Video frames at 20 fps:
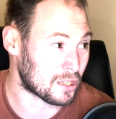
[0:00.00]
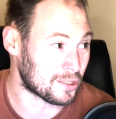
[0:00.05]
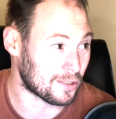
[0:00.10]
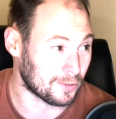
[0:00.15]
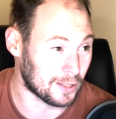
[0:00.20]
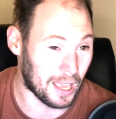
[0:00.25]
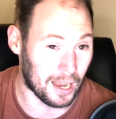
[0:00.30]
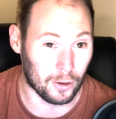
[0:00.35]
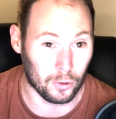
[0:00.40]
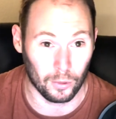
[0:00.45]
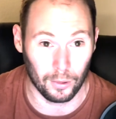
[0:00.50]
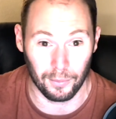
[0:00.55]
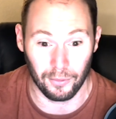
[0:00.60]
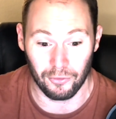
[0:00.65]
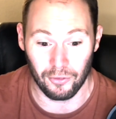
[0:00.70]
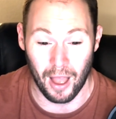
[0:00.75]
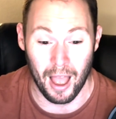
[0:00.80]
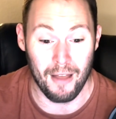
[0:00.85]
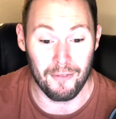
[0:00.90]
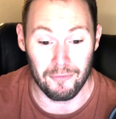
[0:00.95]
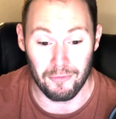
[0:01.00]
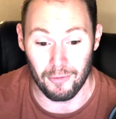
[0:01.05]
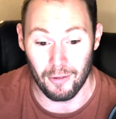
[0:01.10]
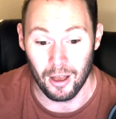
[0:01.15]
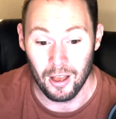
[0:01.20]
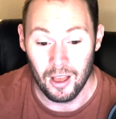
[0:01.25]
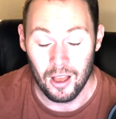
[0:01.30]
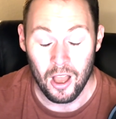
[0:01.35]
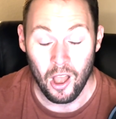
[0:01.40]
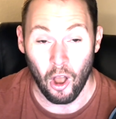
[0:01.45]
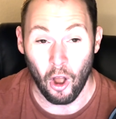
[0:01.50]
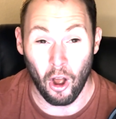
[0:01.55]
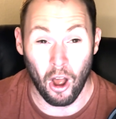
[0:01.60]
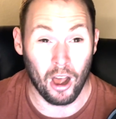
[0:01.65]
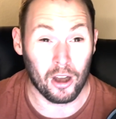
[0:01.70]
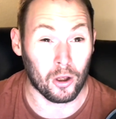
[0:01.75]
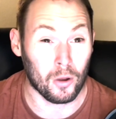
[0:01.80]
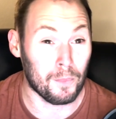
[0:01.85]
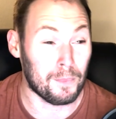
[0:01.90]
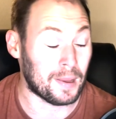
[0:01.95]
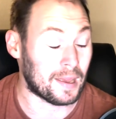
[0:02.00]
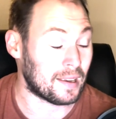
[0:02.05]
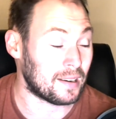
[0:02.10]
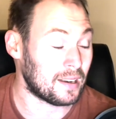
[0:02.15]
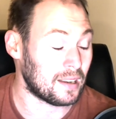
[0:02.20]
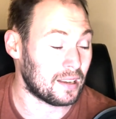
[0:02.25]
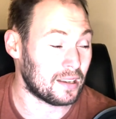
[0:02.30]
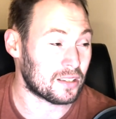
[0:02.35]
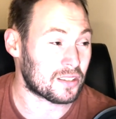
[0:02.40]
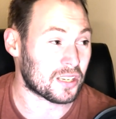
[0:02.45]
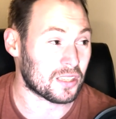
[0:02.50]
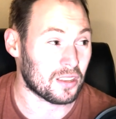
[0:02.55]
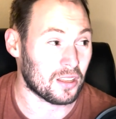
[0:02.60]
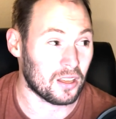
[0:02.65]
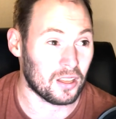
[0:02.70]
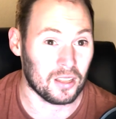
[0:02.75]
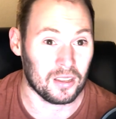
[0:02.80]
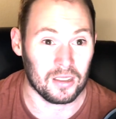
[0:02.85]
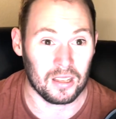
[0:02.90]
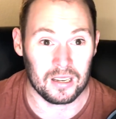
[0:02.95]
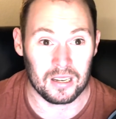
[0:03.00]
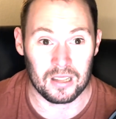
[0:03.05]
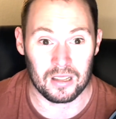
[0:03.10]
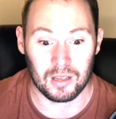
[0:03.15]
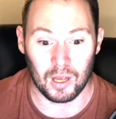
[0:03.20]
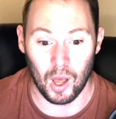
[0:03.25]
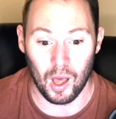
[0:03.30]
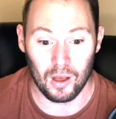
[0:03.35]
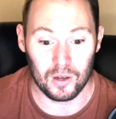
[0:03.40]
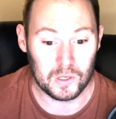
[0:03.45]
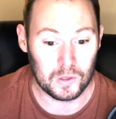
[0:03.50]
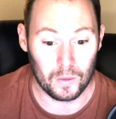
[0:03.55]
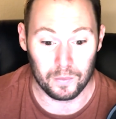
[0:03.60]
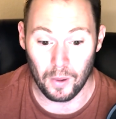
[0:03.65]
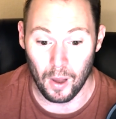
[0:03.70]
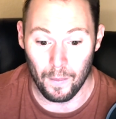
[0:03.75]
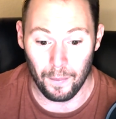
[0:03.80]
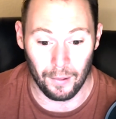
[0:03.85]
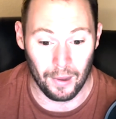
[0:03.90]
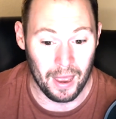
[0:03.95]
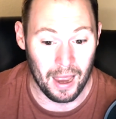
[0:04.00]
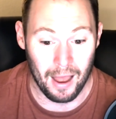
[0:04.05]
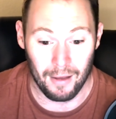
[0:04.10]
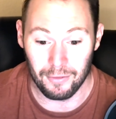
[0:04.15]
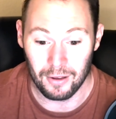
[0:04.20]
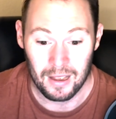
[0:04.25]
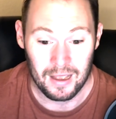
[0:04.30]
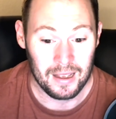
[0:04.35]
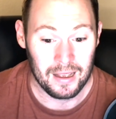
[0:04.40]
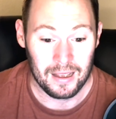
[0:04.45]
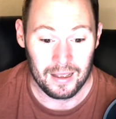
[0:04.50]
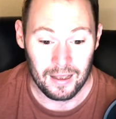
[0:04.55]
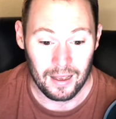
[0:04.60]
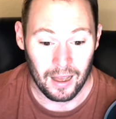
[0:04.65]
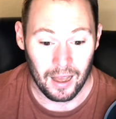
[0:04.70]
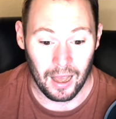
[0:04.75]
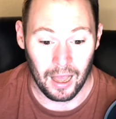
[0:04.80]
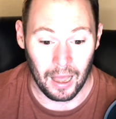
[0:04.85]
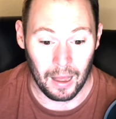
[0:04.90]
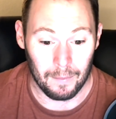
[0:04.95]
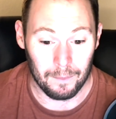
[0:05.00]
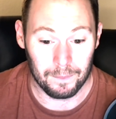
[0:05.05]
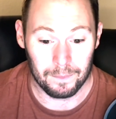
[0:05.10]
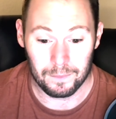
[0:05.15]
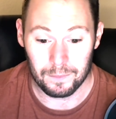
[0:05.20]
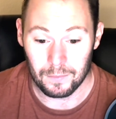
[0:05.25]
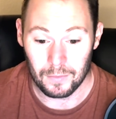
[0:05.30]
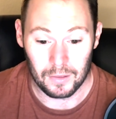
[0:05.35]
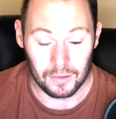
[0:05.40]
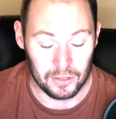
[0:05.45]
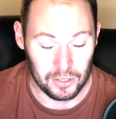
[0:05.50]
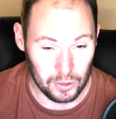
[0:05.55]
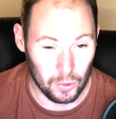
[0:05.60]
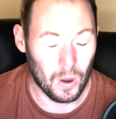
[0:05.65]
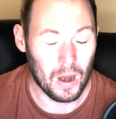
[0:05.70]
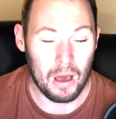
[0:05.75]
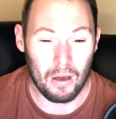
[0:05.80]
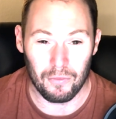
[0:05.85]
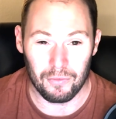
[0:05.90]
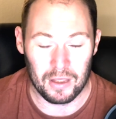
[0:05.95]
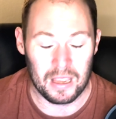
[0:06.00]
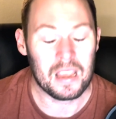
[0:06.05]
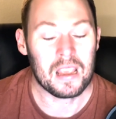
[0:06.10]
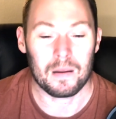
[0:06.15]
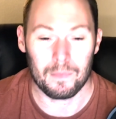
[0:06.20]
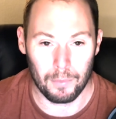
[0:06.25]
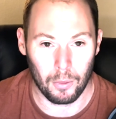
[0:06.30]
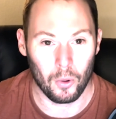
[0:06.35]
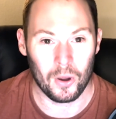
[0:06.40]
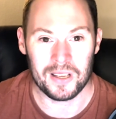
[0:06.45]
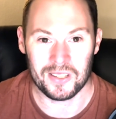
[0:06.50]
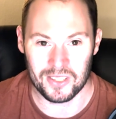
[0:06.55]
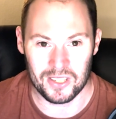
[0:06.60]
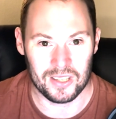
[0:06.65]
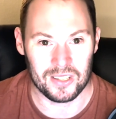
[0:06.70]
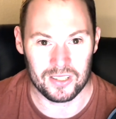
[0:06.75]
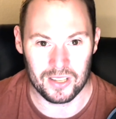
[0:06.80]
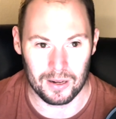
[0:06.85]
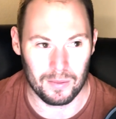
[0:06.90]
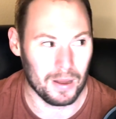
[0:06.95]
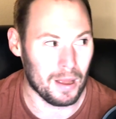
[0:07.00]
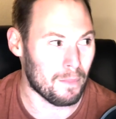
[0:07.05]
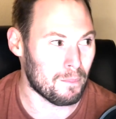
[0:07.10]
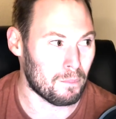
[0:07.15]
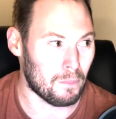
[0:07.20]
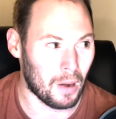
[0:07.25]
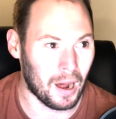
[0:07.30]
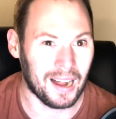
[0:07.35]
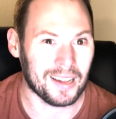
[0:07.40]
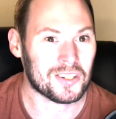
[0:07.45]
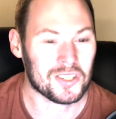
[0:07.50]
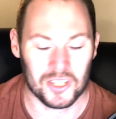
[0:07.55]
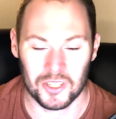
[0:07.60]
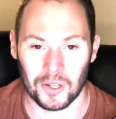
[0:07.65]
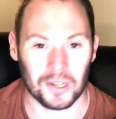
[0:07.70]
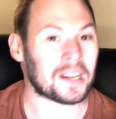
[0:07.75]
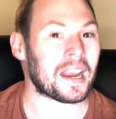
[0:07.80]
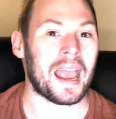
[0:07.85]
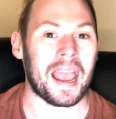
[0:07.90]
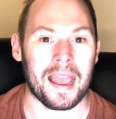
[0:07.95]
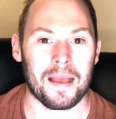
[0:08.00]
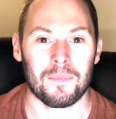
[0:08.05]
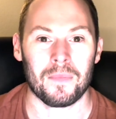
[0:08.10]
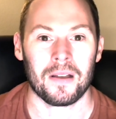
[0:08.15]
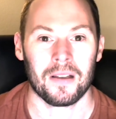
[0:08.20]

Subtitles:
for that group of 5 auto bid into the college football playoff. UNLV and Boise is going to be a monster game